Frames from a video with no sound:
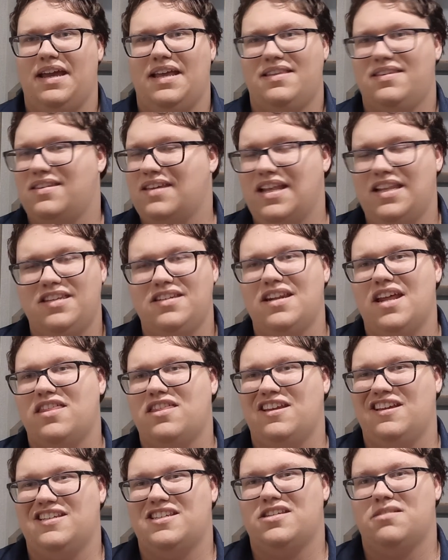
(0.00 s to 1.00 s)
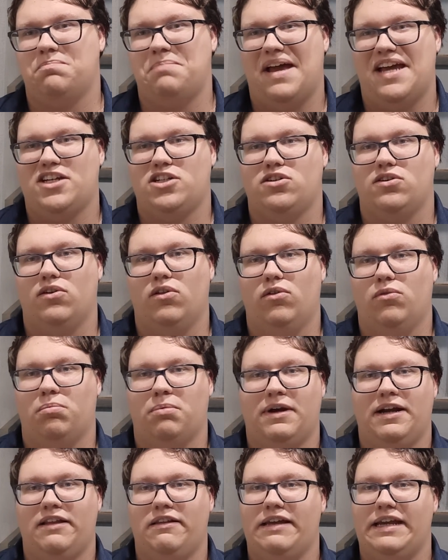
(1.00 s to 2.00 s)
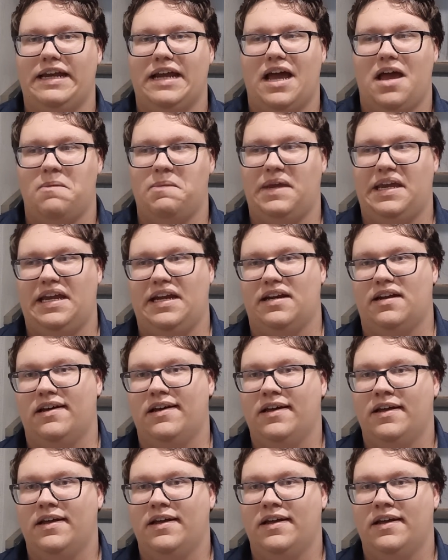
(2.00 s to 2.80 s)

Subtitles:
it's nothing special, really. I mean,